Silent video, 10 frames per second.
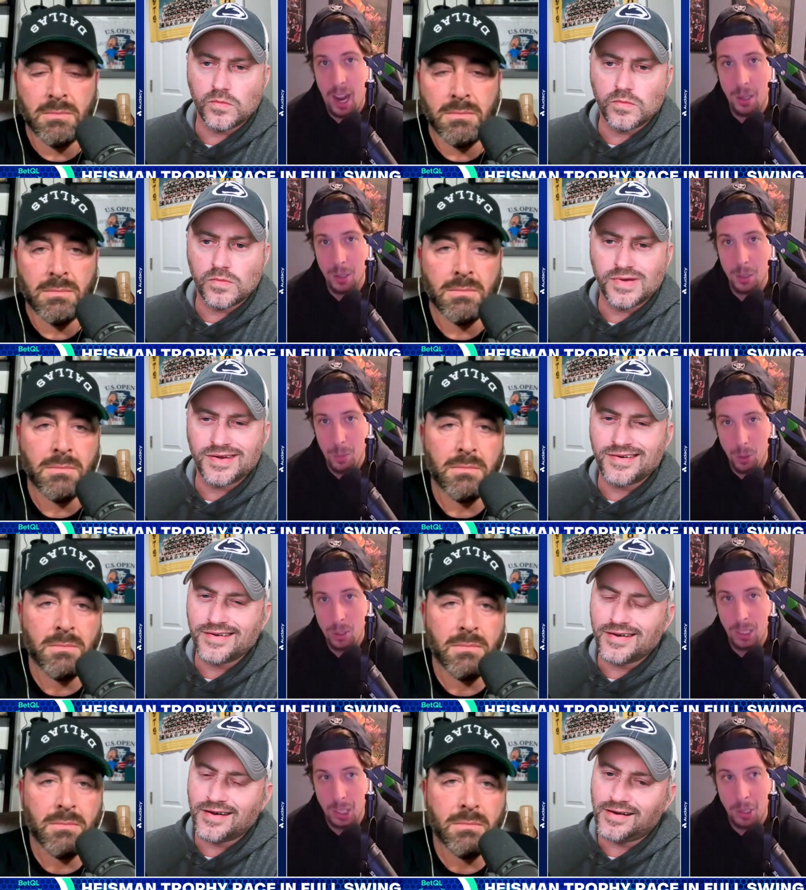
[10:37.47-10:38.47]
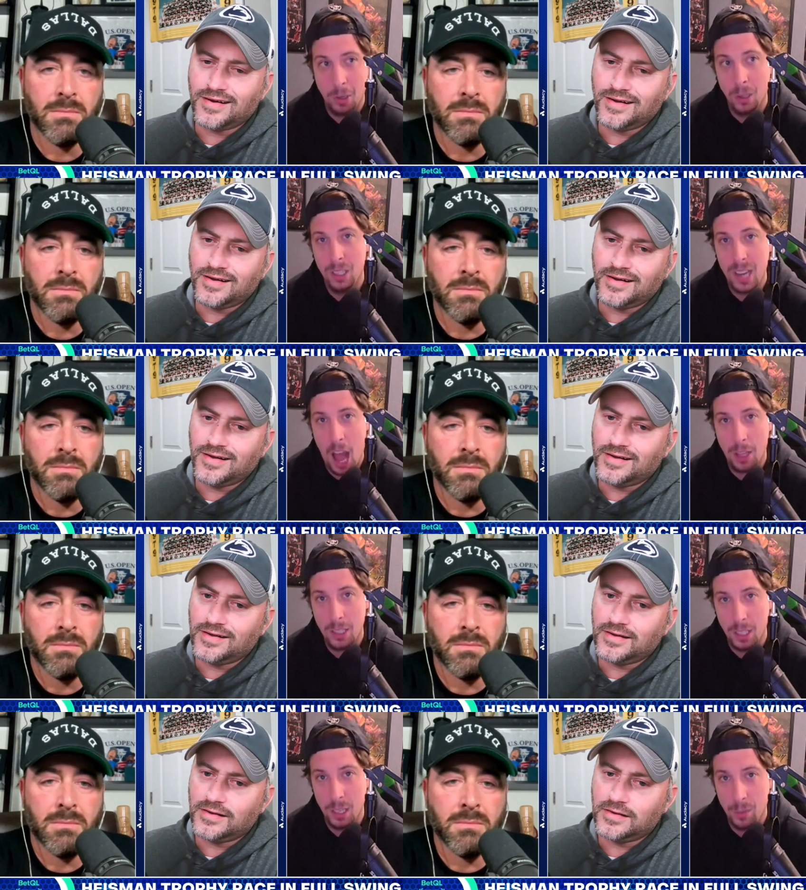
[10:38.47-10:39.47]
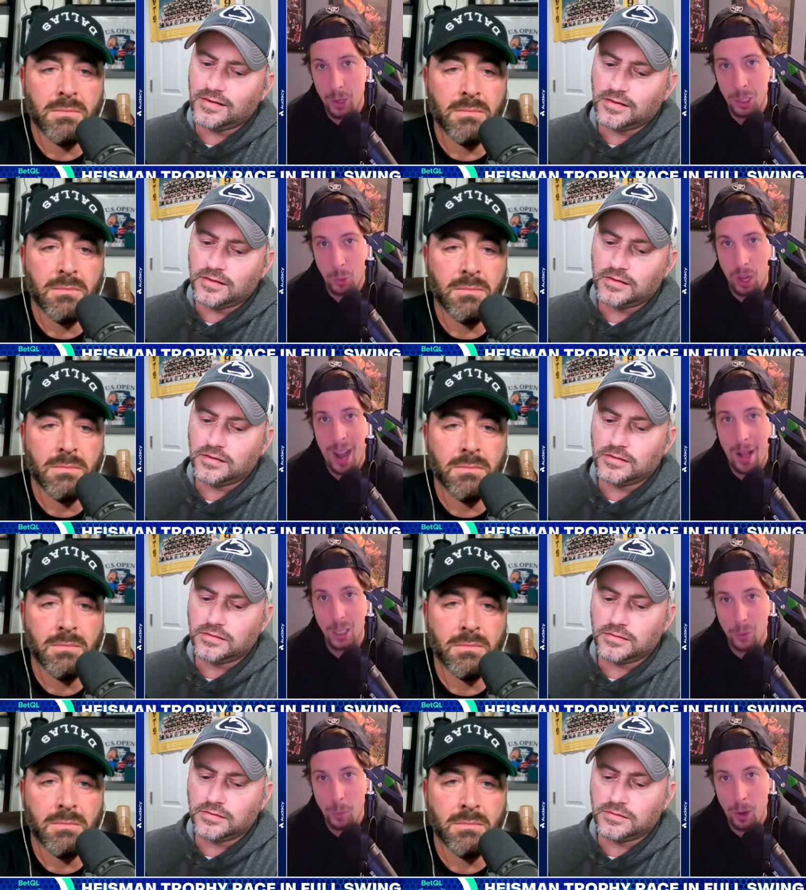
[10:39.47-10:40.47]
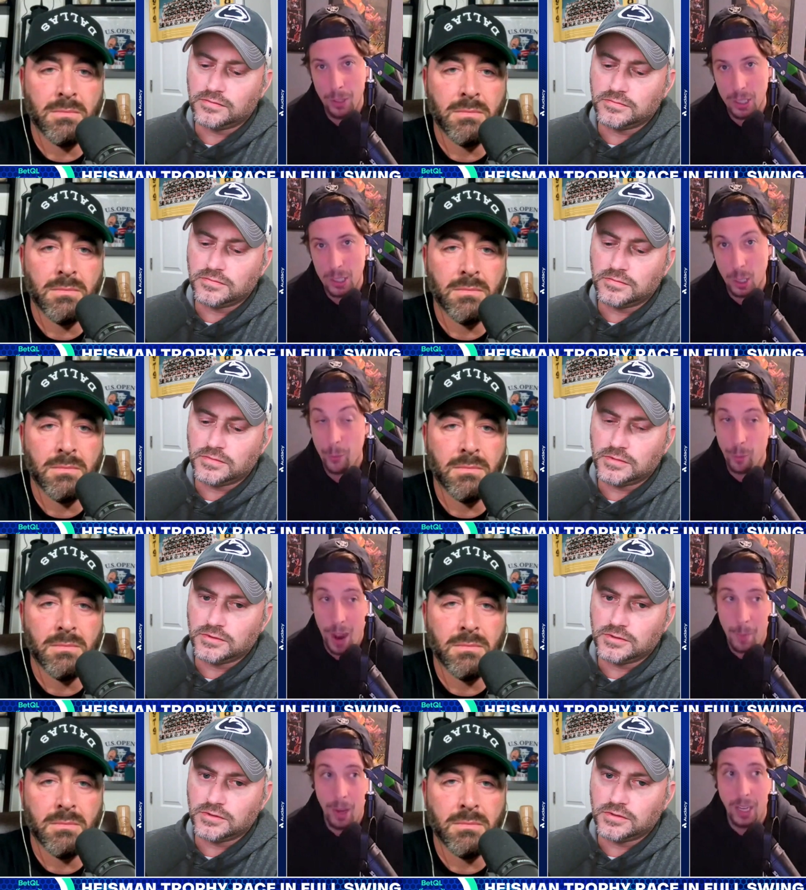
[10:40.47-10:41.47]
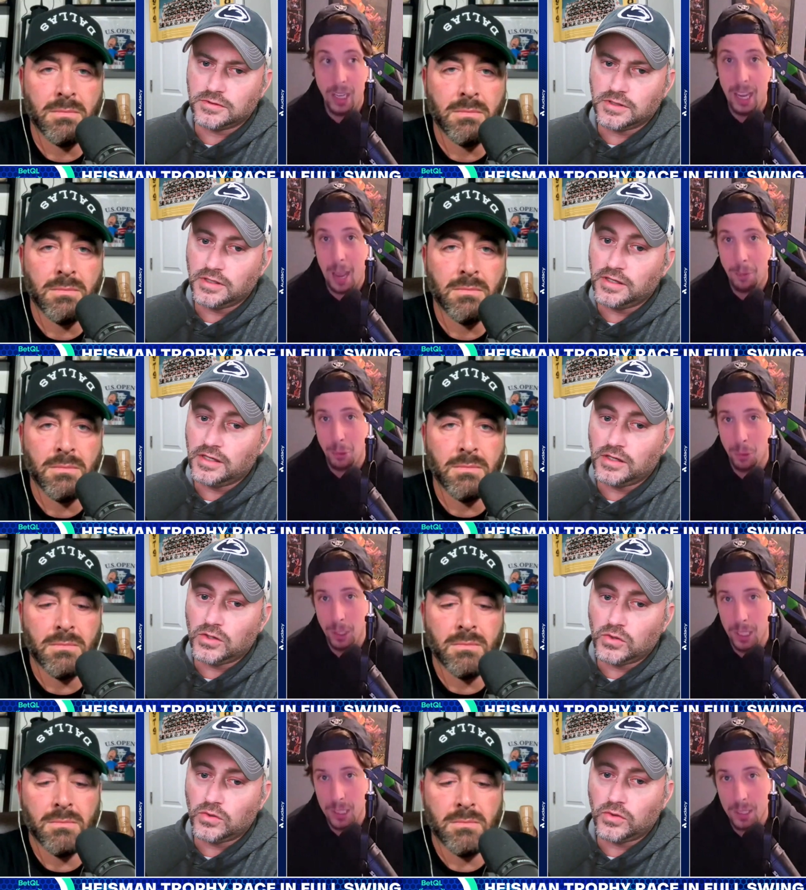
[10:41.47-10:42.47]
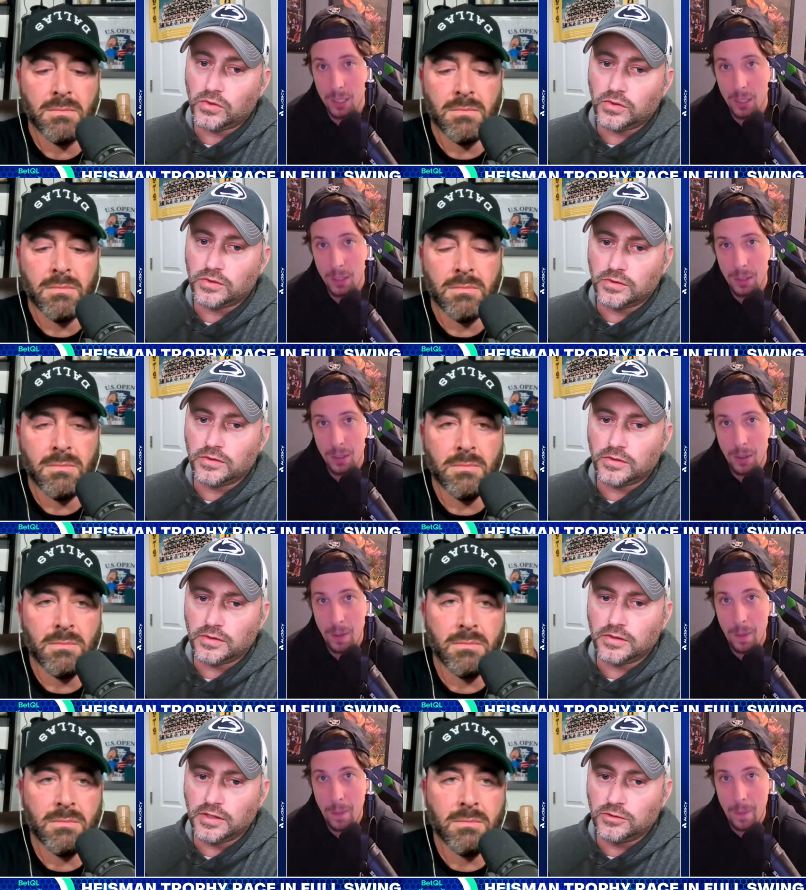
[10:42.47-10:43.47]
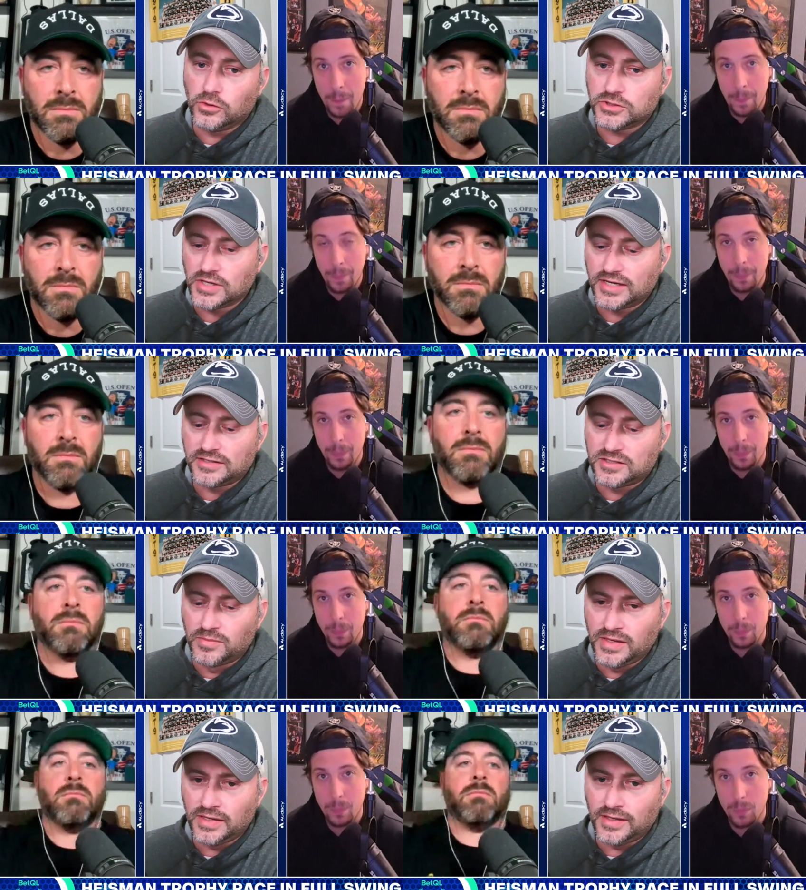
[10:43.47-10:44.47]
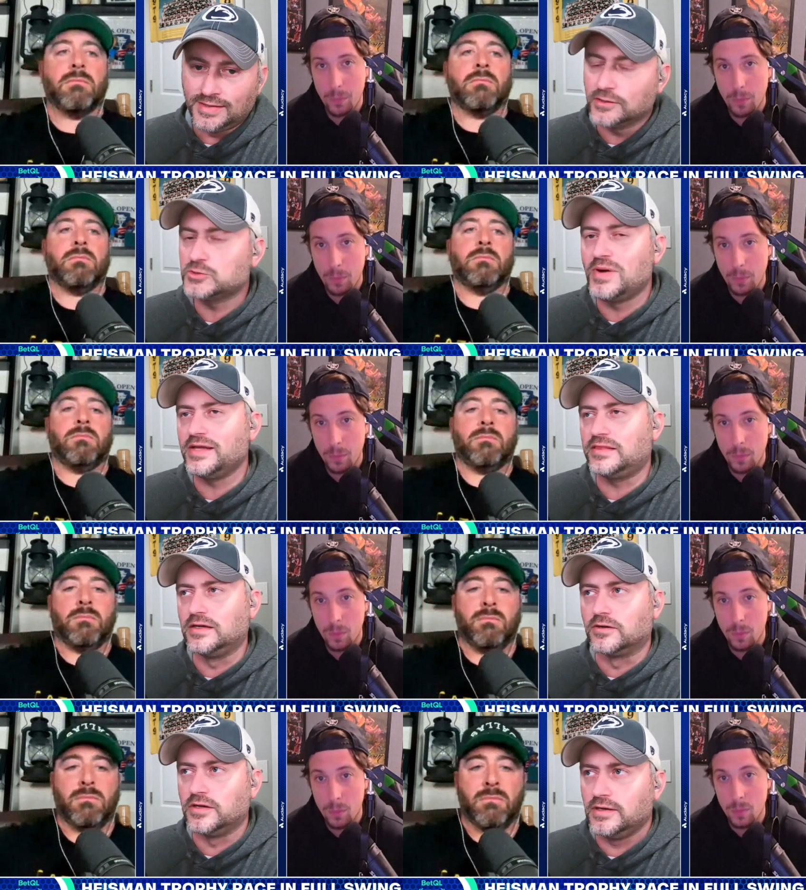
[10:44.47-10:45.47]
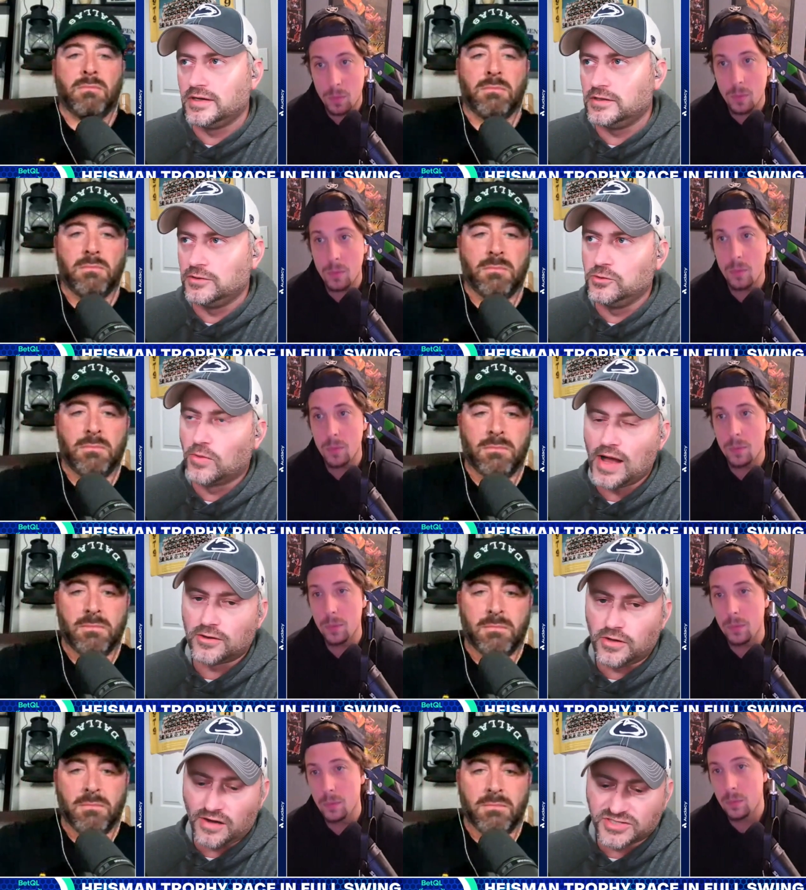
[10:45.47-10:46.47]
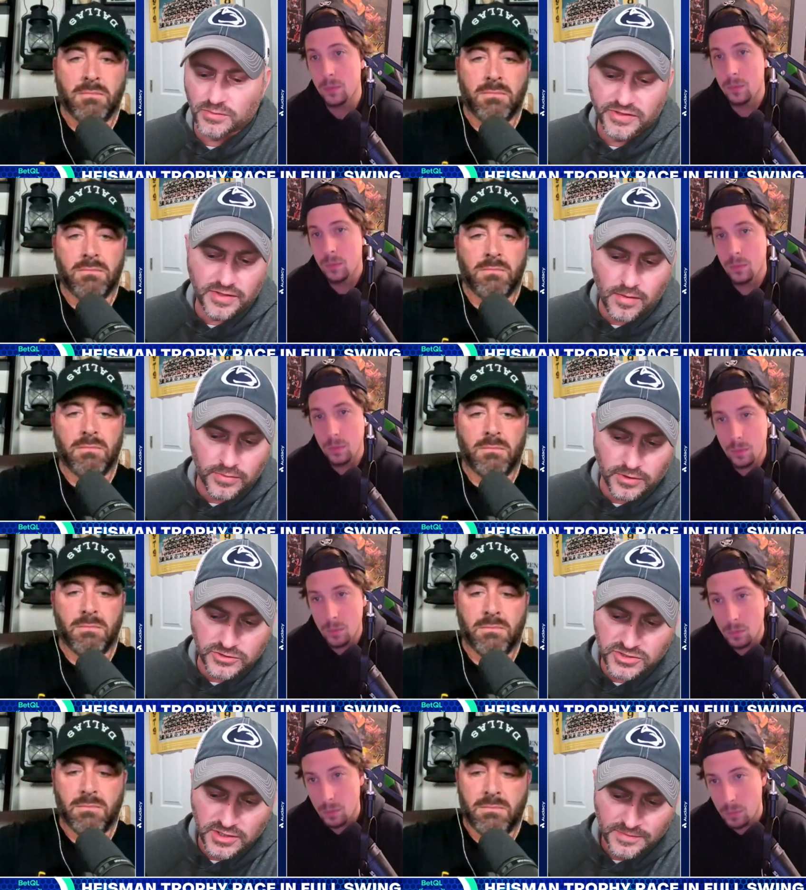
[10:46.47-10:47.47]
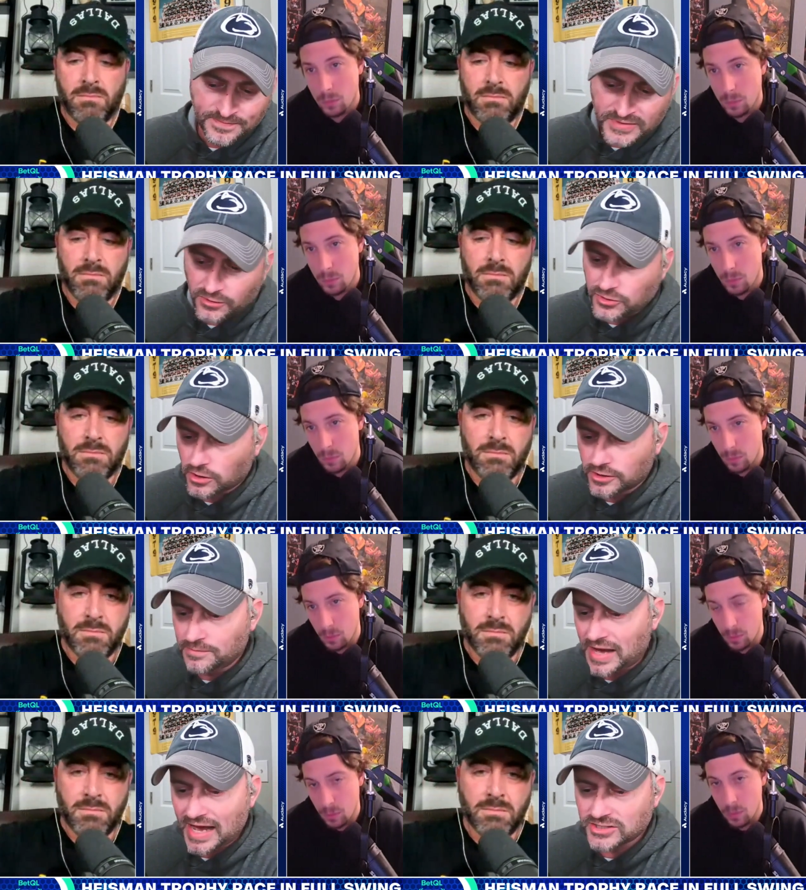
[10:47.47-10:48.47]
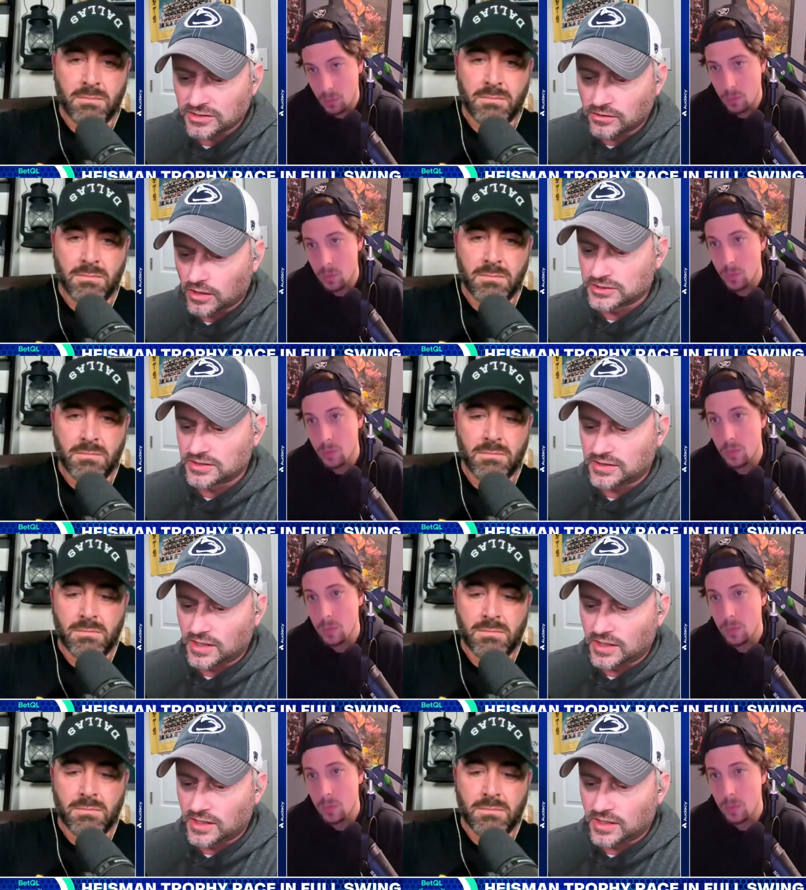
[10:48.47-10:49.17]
Speaker 1: Daniels the most singularly talented individual in college football this year? For my money, he absolutely is.
Speaker 2: He looks like it to me. And here's my theory. And you rattled off some of the numbers third in passing yards in the